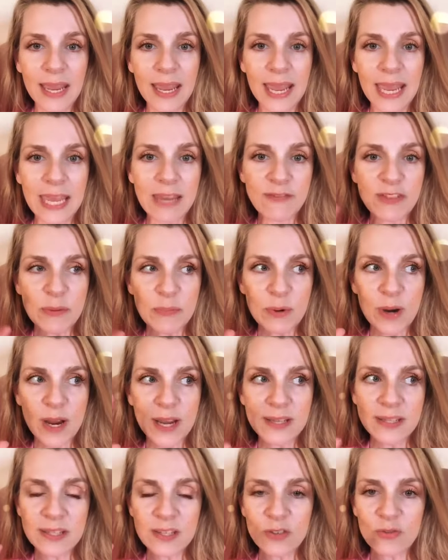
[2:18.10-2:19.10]
If the
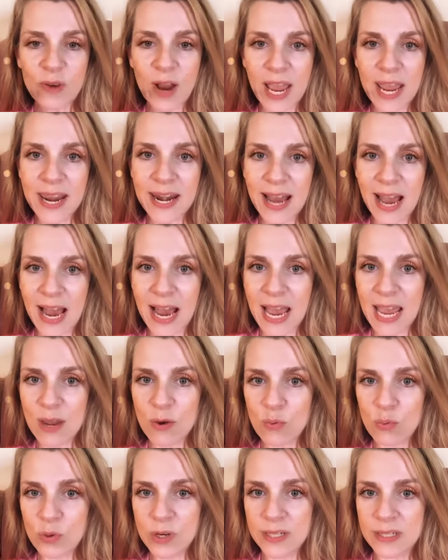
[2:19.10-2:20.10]
price is right, I
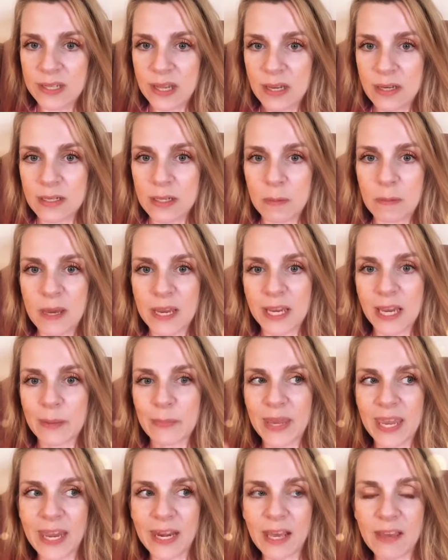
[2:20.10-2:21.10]
would tend to pick up
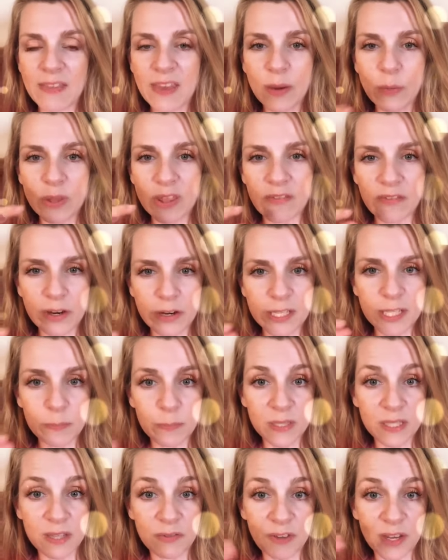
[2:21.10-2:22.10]
anything with a very
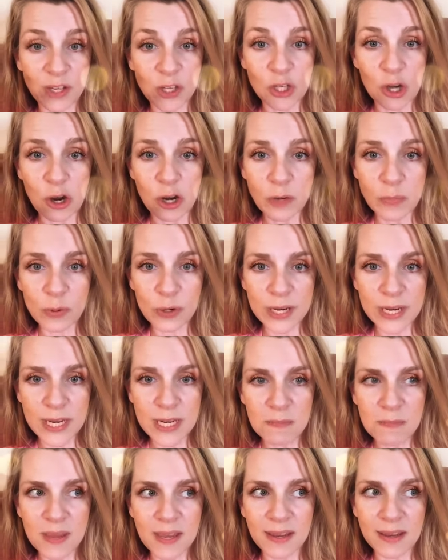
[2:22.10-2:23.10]
specific dog
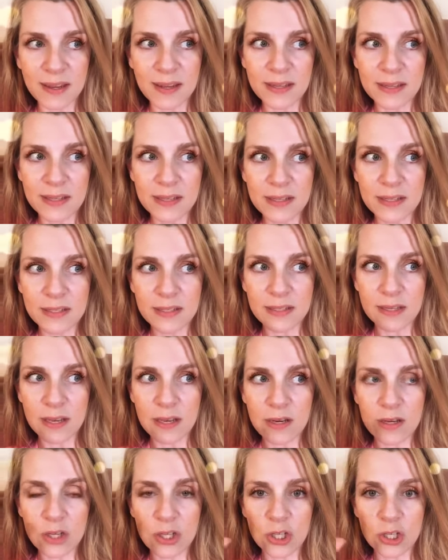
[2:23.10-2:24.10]
breed because
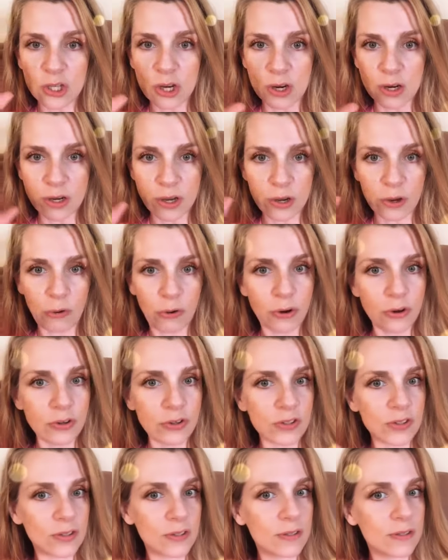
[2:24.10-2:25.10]
dog
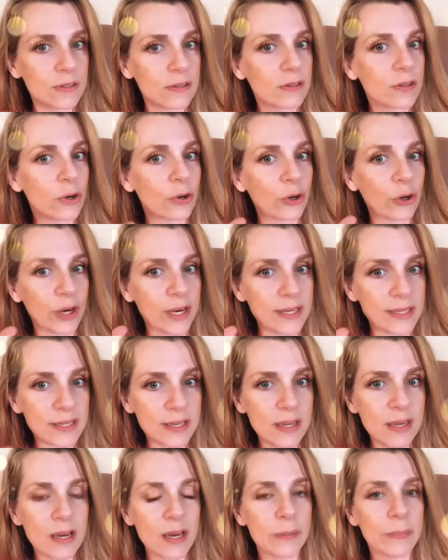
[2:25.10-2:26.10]
owners go
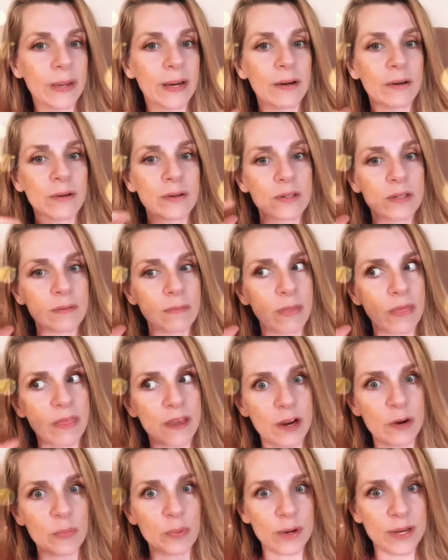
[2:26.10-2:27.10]
crazy about
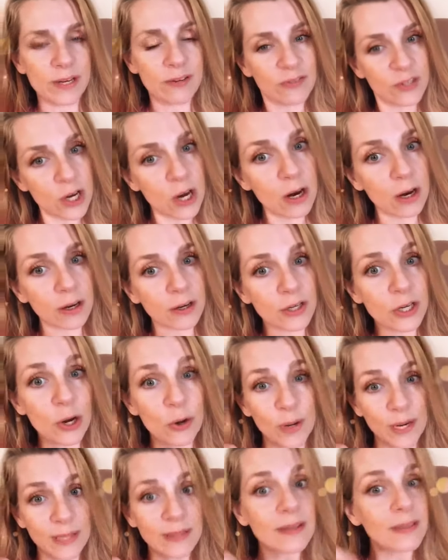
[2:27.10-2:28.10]
their breed of dog,
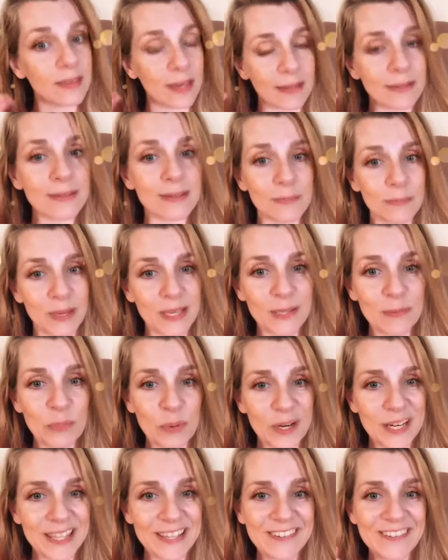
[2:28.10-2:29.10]
knowing that that's the best
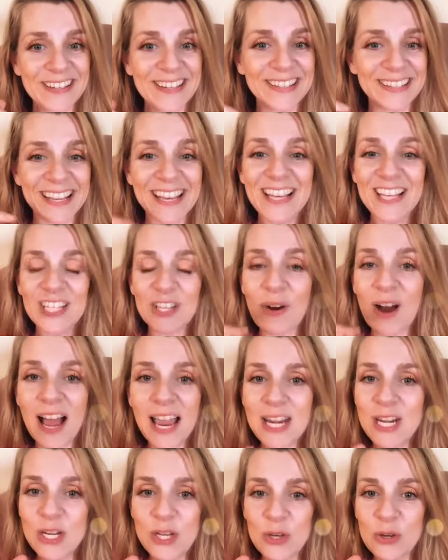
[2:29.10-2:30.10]
breed there is. So
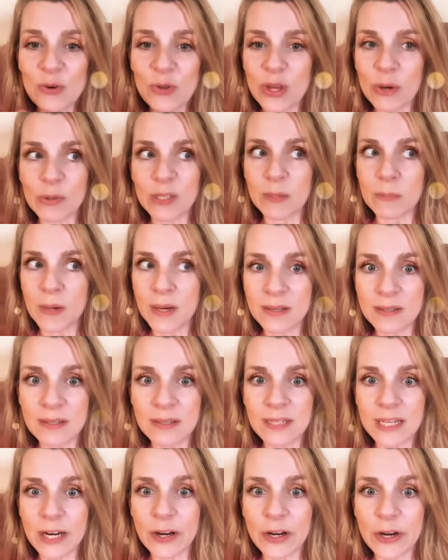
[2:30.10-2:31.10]
I knew there was a
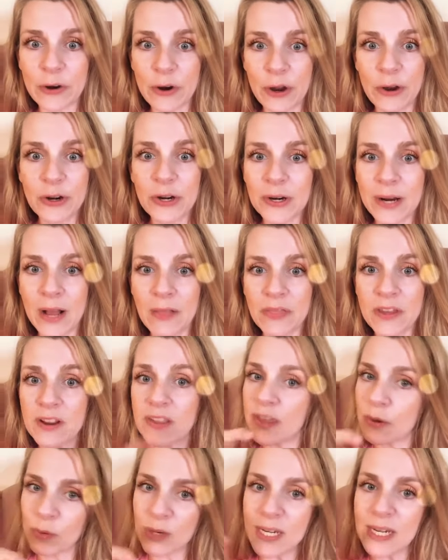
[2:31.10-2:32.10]
Boston Terrier owner out there
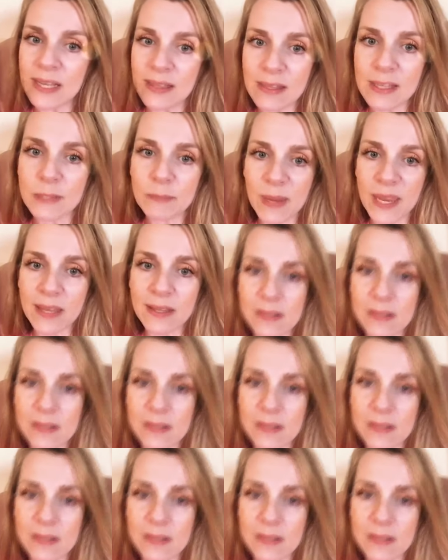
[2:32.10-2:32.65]
that would need these pants.